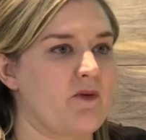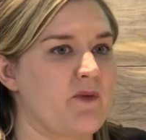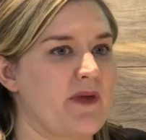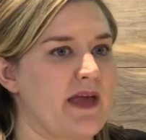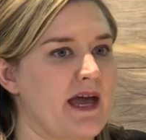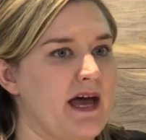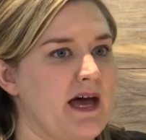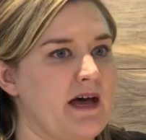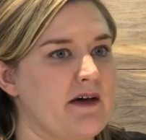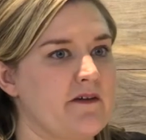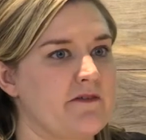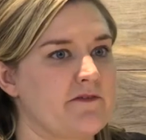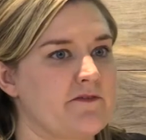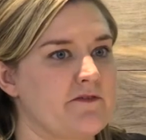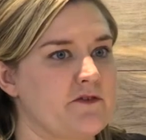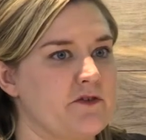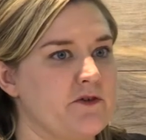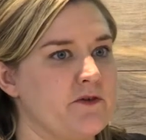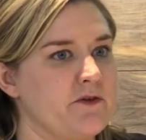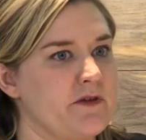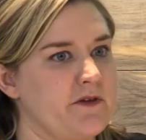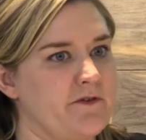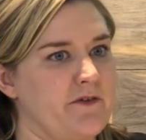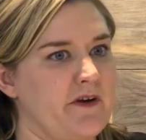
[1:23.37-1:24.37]
We have
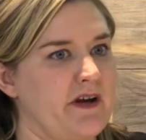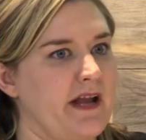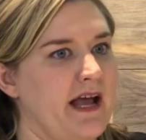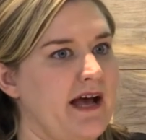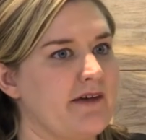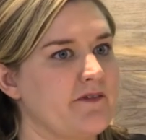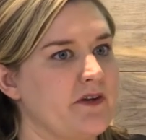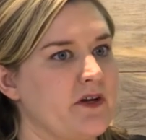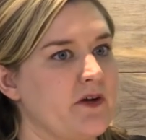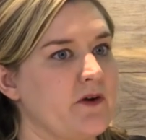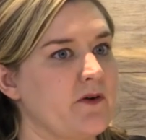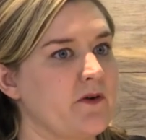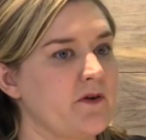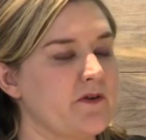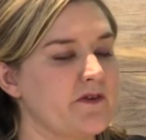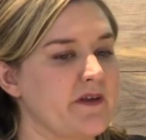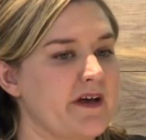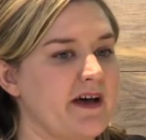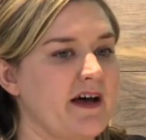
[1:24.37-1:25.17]
two different avenues.